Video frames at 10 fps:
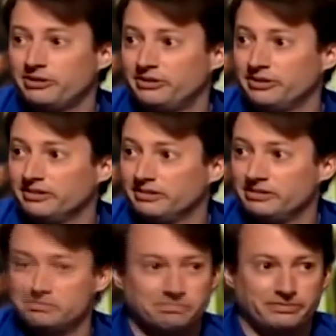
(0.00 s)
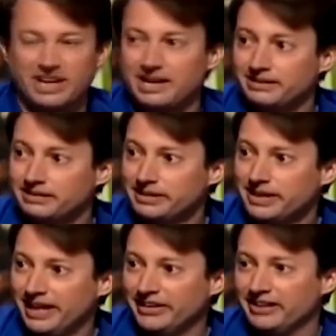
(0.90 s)
Christians dead,
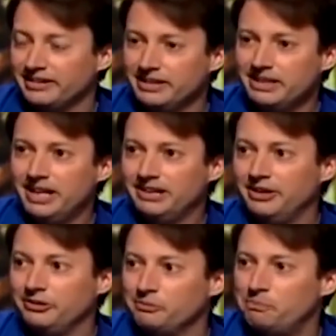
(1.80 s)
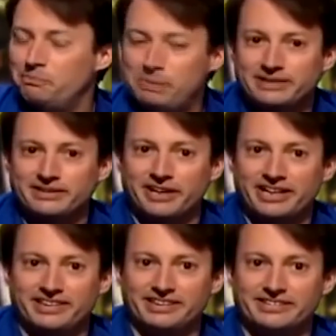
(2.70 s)
and then a load of bitter
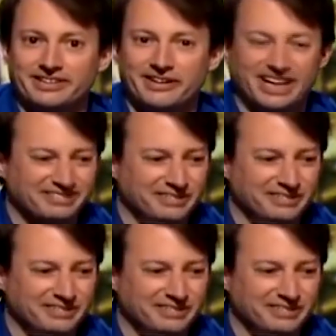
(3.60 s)
atheists going,